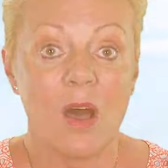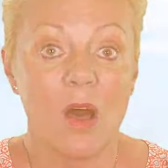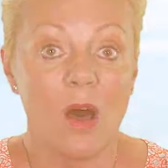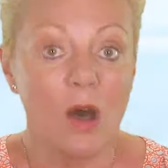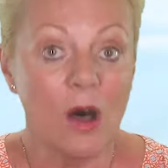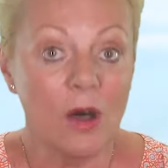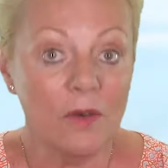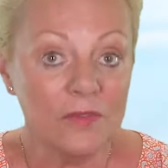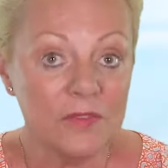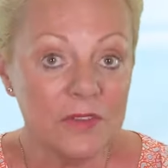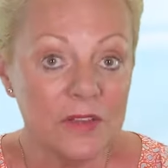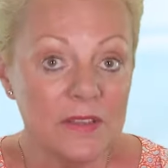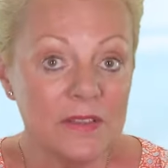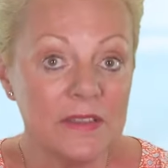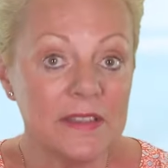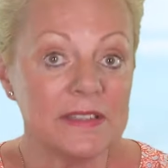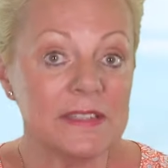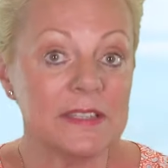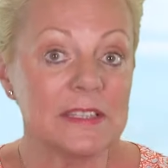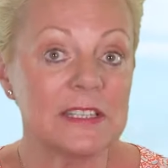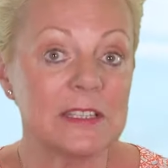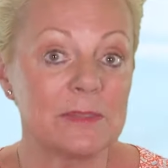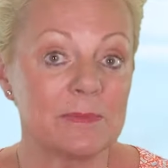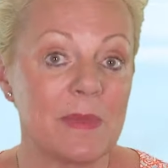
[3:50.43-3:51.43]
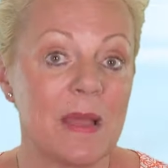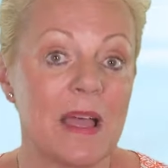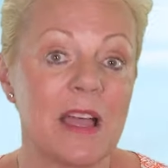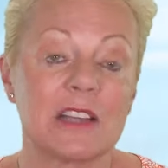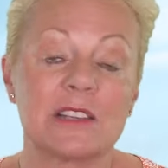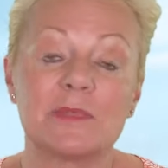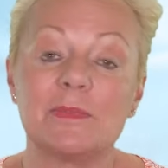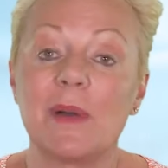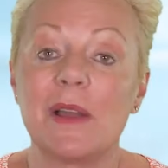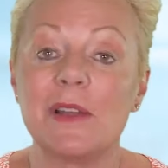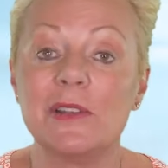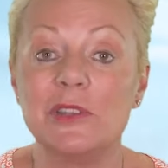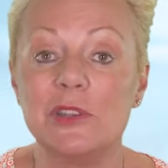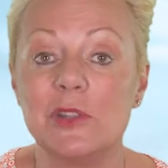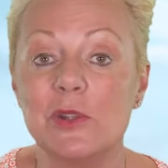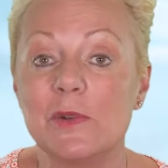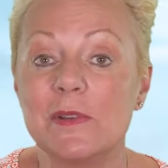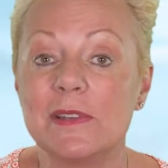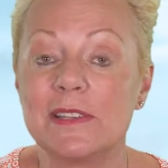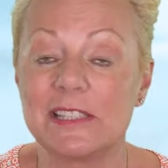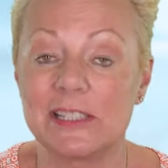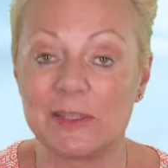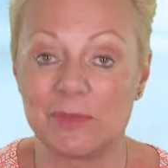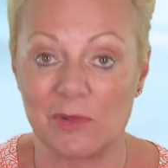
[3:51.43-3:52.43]
Often this is sparked by new
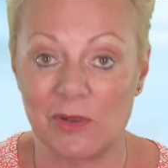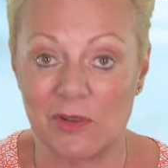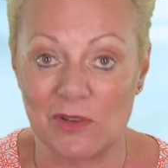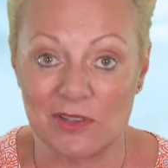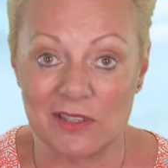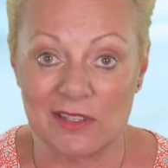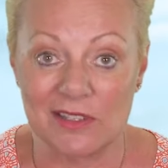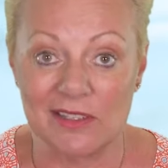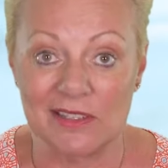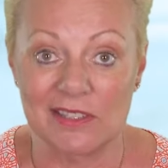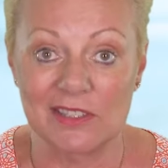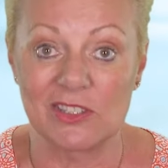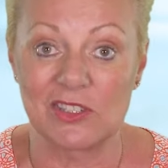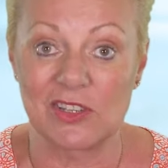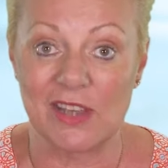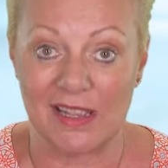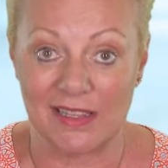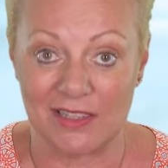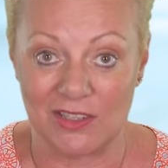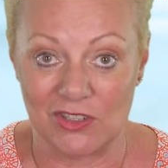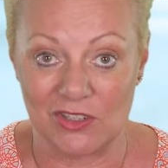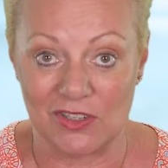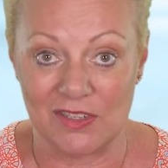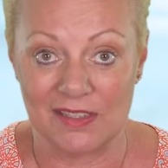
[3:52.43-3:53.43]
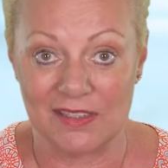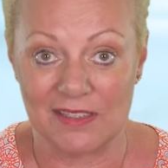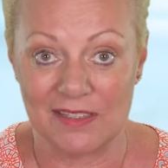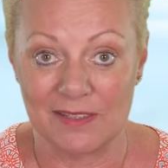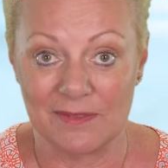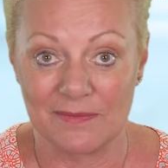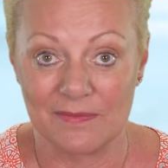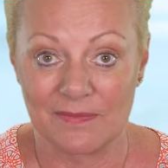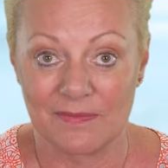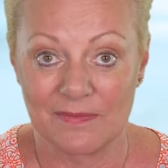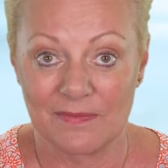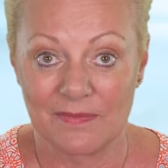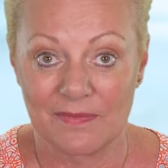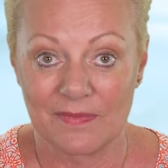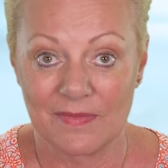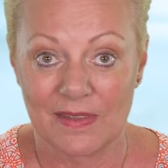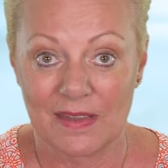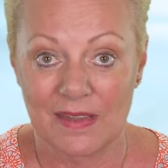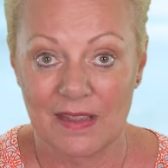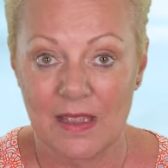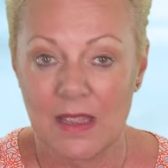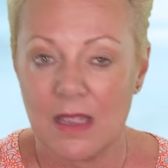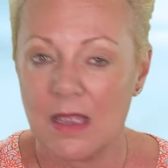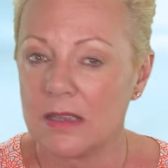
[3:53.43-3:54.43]
experiences and challenges.
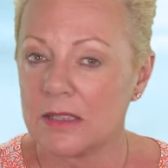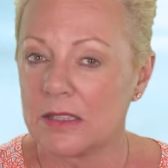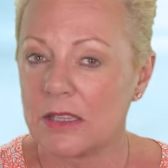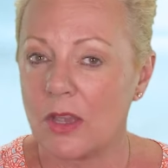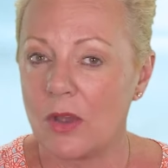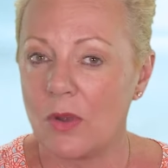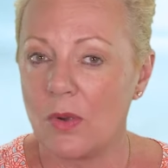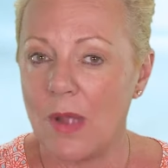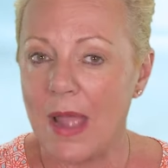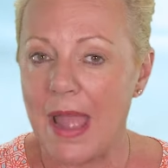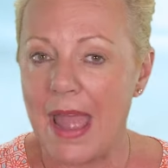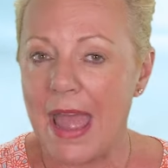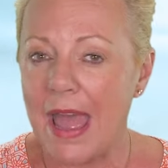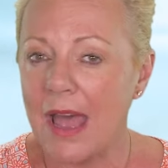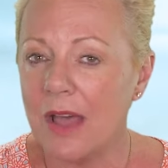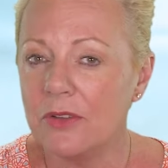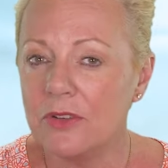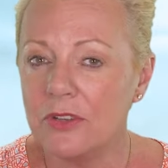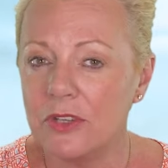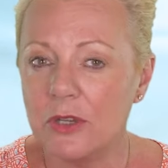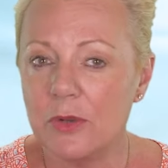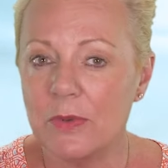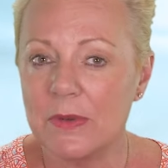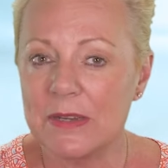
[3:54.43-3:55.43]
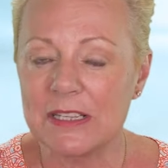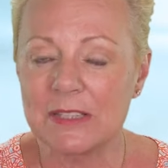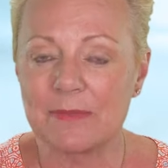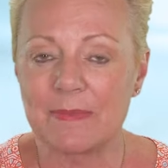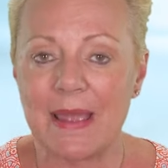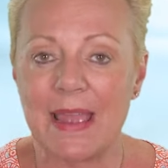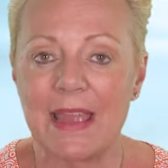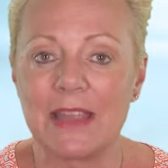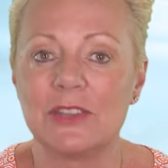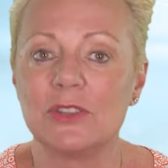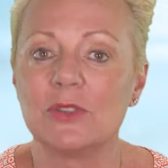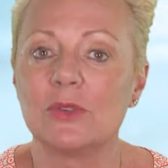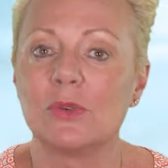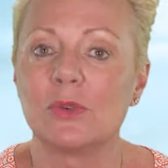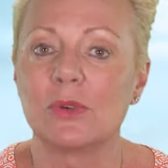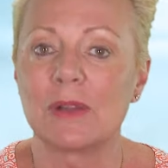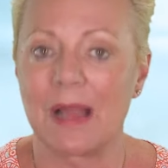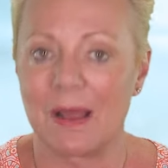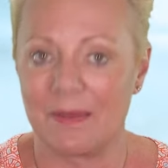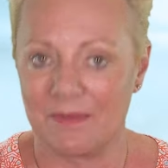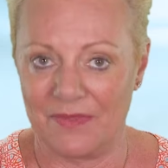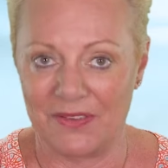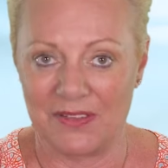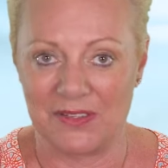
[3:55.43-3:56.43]
So how do you expand your
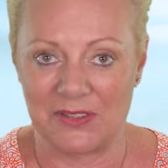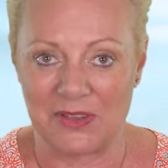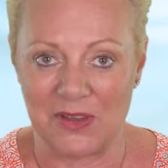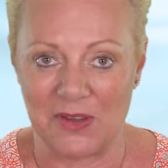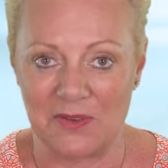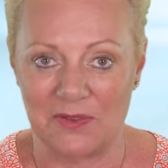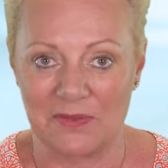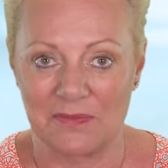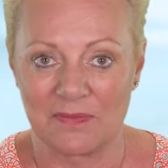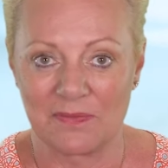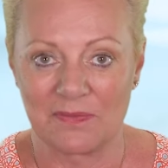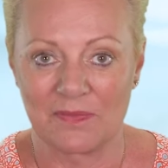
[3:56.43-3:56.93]
comfort zone?